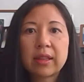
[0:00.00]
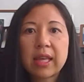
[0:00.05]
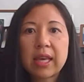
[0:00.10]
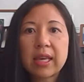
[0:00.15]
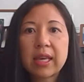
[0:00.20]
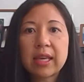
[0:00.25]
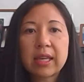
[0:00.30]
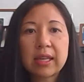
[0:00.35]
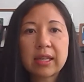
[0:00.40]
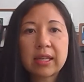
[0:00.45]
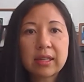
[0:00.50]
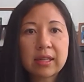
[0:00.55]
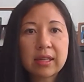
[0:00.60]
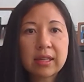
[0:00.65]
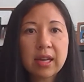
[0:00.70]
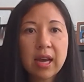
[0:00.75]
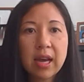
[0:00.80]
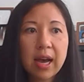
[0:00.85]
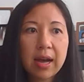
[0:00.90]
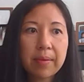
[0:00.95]
They
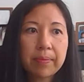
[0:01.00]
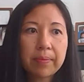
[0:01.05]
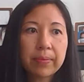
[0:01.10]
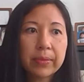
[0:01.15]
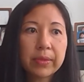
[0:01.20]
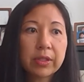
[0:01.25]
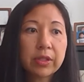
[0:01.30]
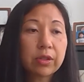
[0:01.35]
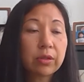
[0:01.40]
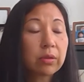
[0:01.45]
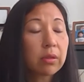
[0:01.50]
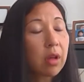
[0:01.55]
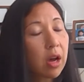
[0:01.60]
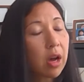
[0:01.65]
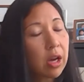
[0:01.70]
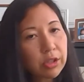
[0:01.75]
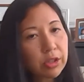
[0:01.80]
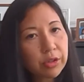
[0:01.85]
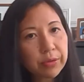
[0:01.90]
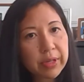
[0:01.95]
can do
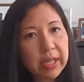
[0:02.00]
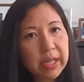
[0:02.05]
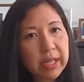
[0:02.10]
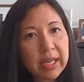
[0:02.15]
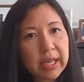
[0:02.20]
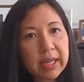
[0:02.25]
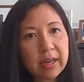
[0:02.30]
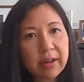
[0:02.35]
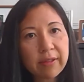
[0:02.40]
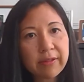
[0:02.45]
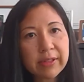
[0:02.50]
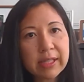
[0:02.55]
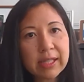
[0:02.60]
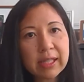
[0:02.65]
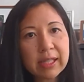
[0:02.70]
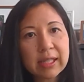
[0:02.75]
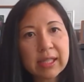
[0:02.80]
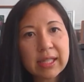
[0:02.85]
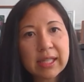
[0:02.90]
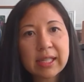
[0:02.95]
laundry in our
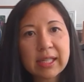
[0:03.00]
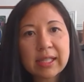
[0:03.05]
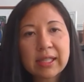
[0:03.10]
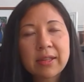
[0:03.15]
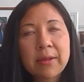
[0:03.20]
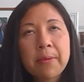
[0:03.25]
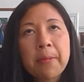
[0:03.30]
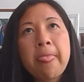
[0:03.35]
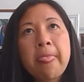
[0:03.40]
facilities.